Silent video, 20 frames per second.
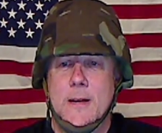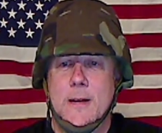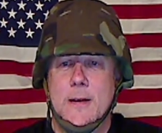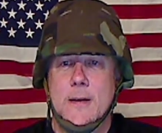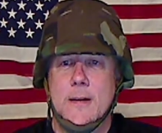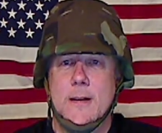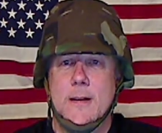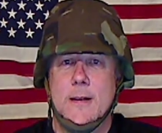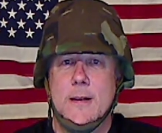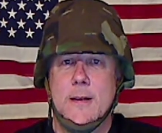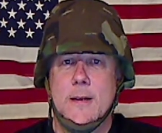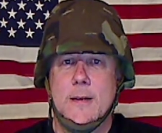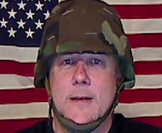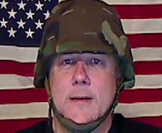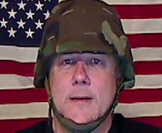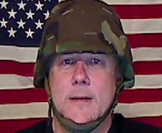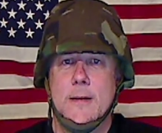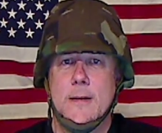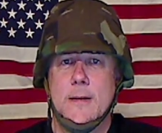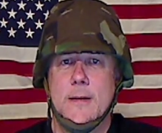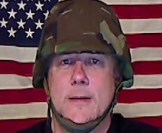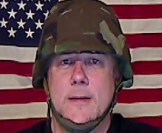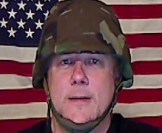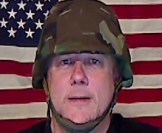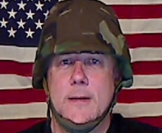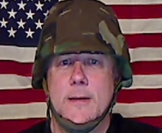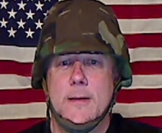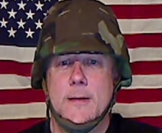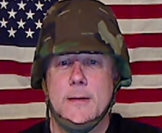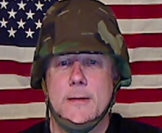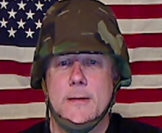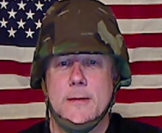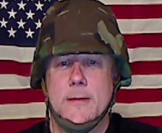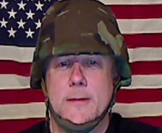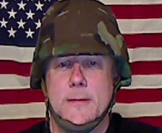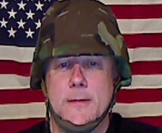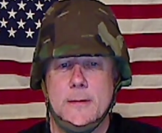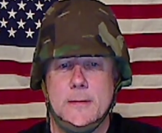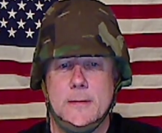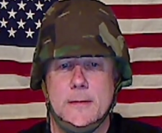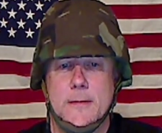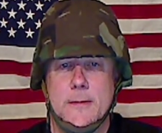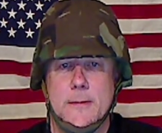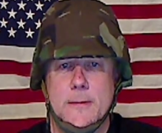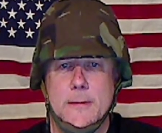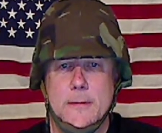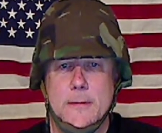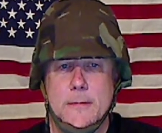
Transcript: [no speech]